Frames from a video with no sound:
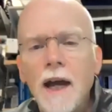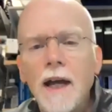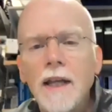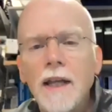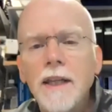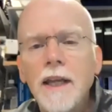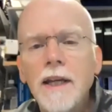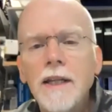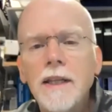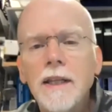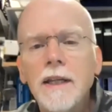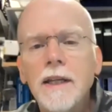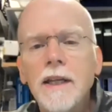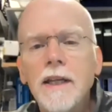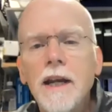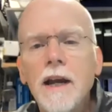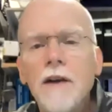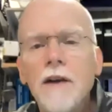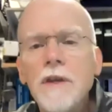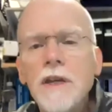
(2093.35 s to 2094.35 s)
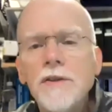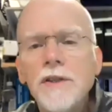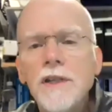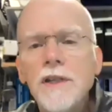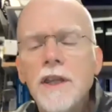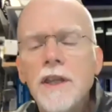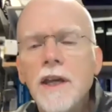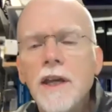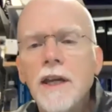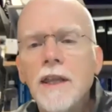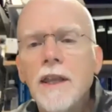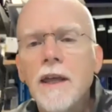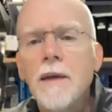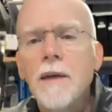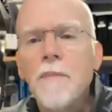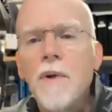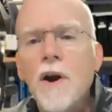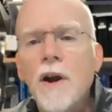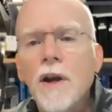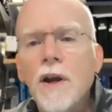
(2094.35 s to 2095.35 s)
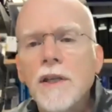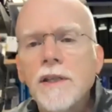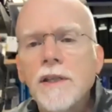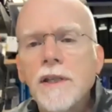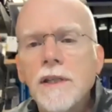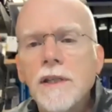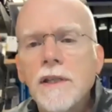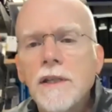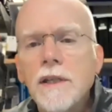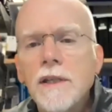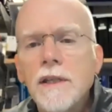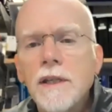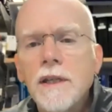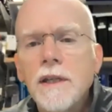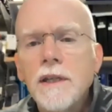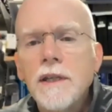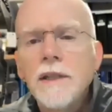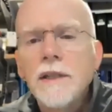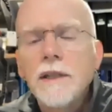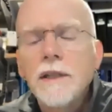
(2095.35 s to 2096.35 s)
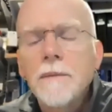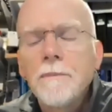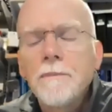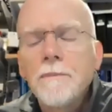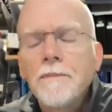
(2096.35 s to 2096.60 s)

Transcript: Lately, we used to think that Parkinson's disease